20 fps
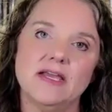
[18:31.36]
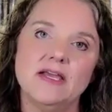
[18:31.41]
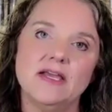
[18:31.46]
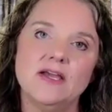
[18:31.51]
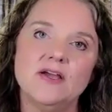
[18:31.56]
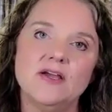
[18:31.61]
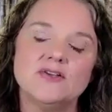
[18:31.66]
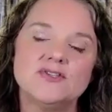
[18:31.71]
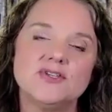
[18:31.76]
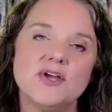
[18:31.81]

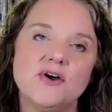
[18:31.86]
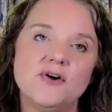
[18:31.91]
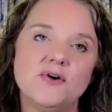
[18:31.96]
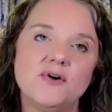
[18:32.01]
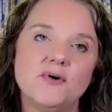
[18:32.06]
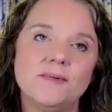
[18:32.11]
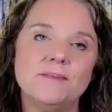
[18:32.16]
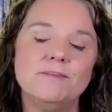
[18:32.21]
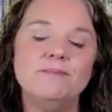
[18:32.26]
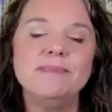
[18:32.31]

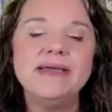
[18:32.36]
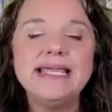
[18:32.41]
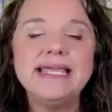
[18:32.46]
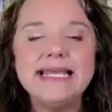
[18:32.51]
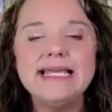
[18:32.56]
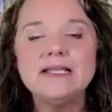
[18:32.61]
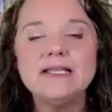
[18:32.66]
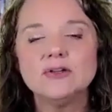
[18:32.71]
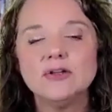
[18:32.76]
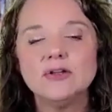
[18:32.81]
So
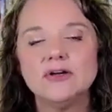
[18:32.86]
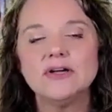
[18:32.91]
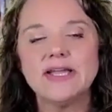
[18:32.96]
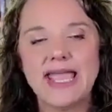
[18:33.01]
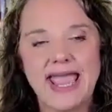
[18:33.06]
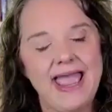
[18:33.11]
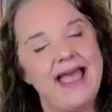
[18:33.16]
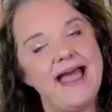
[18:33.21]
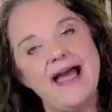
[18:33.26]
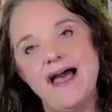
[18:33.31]
many look
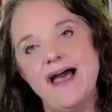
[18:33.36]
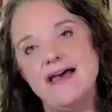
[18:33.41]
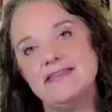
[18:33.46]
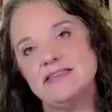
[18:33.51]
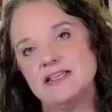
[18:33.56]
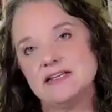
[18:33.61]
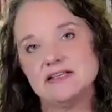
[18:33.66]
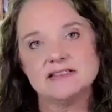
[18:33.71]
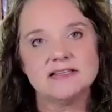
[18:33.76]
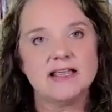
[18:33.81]
at
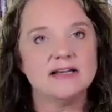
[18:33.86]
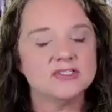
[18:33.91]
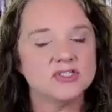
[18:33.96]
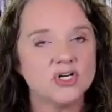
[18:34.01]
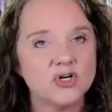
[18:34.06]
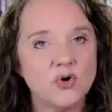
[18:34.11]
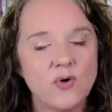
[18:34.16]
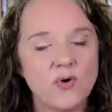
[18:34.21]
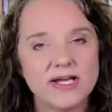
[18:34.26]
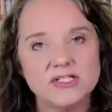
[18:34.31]
the
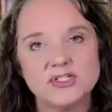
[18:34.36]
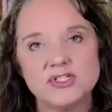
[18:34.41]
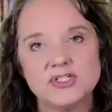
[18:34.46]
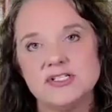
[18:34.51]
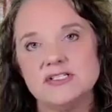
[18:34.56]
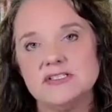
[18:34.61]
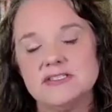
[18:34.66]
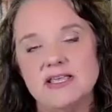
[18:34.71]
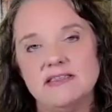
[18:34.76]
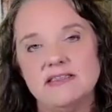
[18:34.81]
discussion
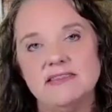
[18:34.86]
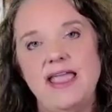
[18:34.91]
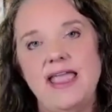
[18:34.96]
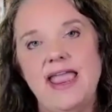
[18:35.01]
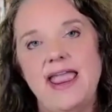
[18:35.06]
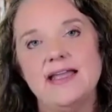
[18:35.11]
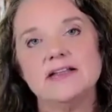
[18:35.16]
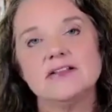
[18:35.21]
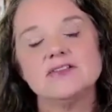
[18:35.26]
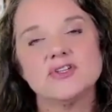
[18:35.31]
questions that they
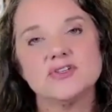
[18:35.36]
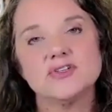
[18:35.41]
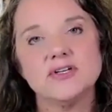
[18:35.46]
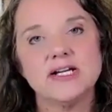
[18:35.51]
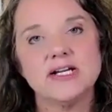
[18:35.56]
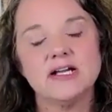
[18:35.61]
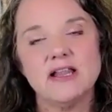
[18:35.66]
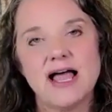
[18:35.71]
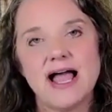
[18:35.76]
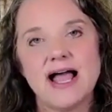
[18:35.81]
answer
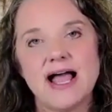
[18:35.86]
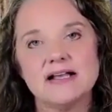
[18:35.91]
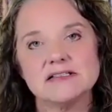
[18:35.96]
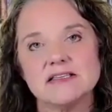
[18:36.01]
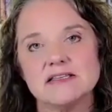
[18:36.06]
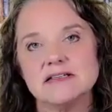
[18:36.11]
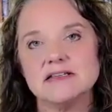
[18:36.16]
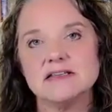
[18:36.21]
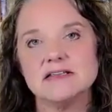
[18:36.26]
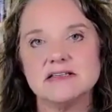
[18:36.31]
in
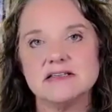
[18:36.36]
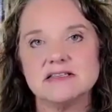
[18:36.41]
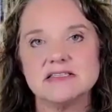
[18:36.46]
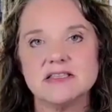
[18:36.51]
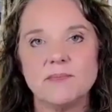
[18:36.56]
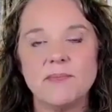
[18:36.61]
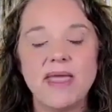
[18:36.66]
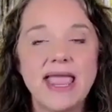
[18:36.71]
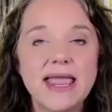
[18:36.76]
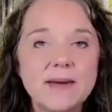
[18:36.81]
classes,
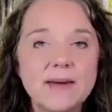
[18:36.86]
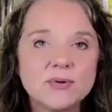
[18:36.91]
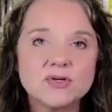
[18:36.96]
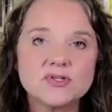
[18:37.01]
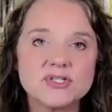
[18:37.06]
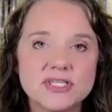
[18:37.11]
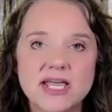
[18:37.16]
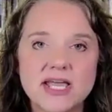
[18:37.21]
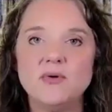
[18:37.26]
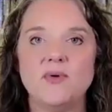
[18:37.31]
the
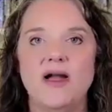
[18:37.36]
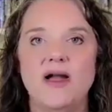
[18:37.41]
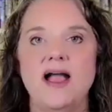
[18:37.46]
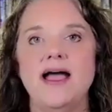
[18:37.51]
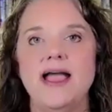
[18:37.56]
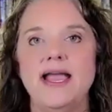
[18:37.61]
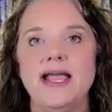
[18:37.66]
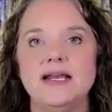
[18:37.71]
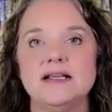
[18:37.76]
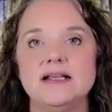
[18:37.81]
papers they
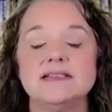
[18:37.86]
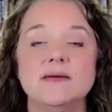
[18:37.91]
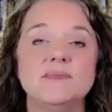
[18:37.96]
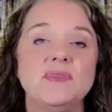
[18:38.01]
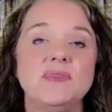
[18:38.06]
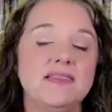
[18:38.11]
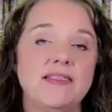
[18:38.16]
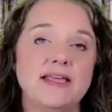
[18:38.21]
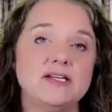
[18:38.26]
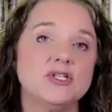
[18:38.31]
write as
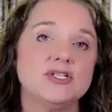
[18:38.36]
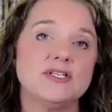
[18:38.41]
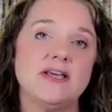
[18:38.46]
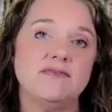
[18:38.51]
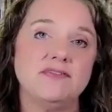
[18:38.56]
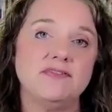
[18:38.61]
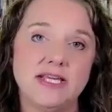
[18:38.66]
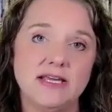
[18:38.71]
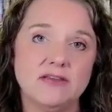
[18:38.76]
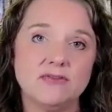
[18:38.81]
something they just
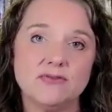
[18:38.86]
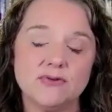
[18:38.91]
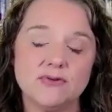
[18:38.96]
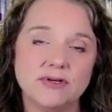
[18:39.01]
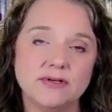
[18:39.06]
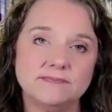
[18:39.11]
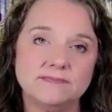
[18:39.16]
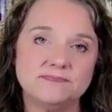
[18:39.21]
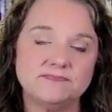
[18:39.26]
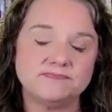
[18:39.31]
have to get
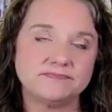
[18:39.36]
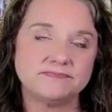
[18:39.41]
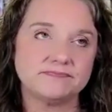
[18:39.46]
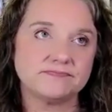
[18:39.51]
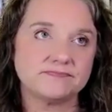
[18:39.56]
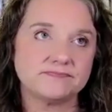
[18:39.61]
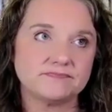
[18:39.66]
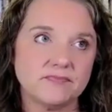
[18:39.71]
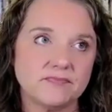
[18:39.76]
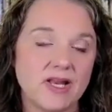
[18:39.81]
through.
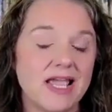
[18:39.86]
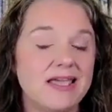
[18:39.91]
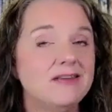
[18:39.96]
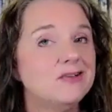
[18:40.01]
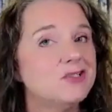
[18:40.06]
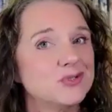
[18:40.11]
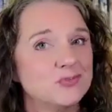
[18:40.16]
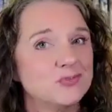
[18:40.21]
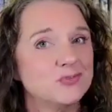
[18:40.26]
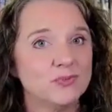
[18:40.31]
And
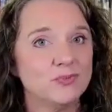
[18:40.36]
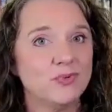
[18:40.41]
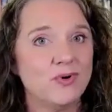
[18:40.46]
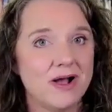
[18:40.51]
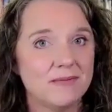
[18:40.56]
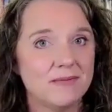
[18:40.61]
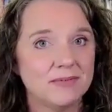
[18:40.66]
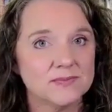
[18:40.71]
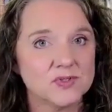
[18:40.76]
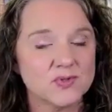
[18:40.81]
there's some real
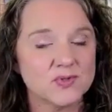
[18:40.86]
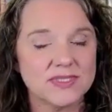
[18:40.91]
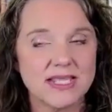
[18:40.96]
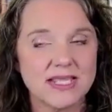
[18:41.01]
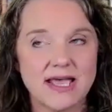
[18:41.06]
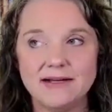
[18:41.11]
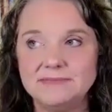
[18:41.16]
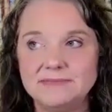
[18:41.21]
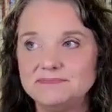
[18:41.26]
problems with that,